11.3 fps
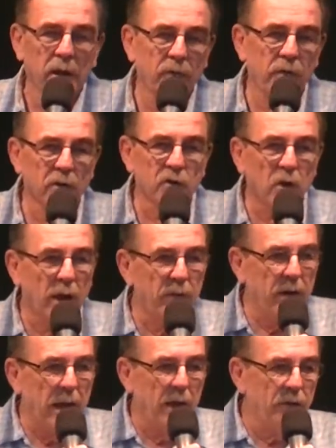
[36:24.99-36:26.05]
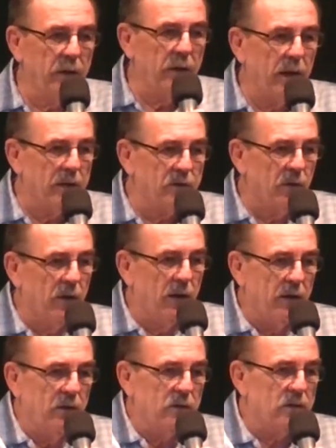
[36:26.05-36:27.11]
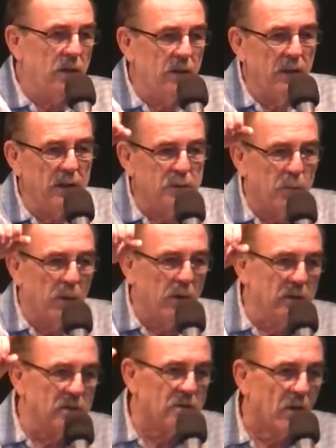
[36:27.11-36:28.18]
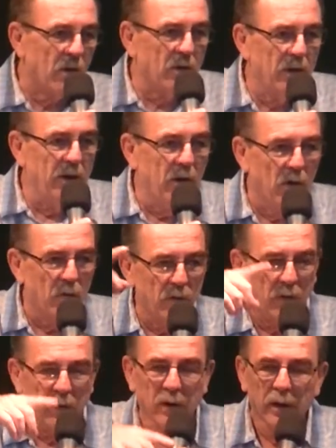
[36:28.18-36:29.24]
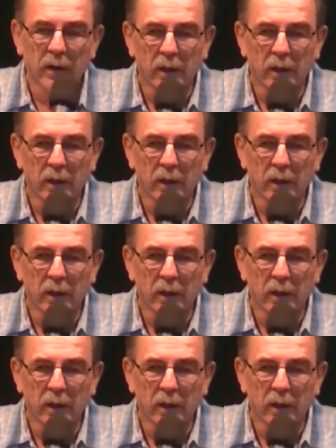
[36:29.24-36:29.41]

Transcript: if you're driving out in the desert and you see these birds circling over,